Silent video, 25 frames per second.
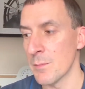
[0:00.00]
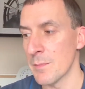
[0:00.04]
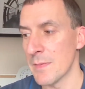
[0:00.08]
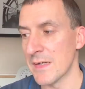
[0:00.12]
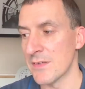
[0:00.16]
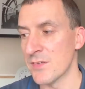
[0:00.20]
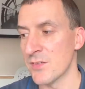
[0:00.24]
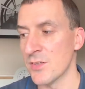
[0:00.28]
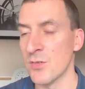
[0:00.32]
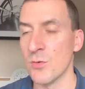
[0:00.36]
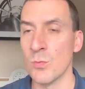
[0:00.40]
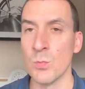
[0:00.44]

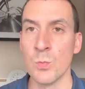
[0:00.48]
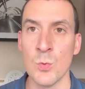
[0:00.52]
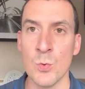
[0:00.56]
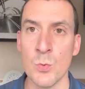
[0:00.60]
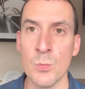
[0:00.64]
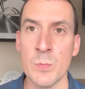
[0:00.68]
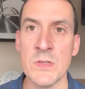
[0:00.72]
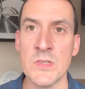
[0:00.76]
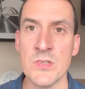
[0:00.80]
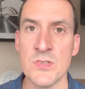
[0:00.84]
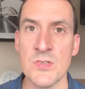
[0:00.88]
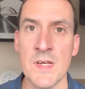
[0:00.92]
matches will
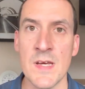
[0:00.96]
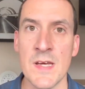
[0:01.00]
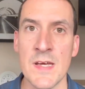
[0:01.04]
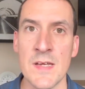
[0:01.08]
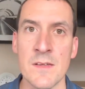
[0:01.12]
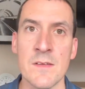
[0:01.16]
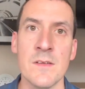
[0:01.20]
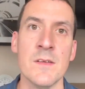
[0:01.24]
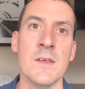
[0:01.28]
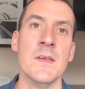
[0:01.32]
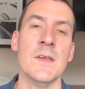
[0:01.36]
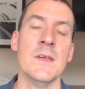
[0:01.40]
be
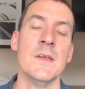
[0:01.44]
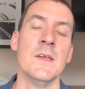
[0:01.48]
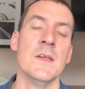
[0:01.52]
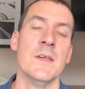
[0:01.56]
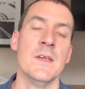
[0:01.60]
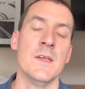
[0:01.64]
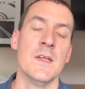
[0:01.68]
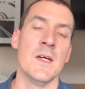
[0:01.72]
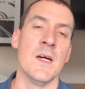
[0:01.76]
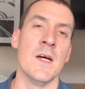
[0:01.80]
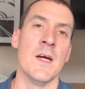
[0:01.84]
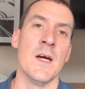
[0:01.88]
shared
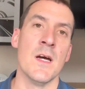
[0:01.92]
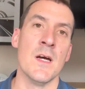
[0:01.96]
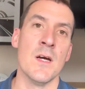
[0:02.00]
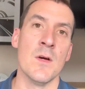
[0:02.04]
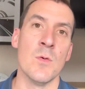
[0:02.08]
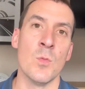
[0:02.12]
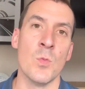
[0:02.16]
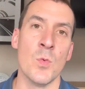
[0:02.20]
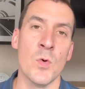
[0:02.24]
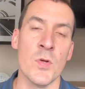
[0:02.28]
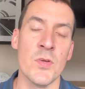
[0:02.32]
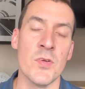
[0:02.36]

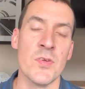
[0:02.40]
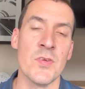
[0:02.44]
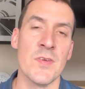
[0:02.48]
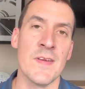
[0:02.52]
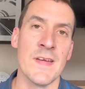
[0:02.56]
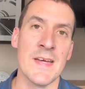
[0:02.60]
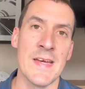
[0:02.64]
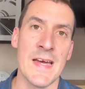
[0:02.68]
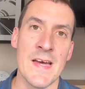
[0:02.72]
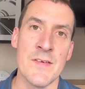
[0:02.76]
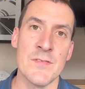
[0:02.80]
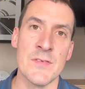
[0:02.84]
once
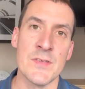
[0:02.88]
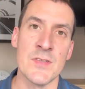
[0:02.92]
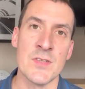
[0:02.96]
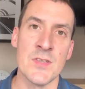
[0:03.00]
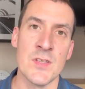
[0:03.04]
they have it.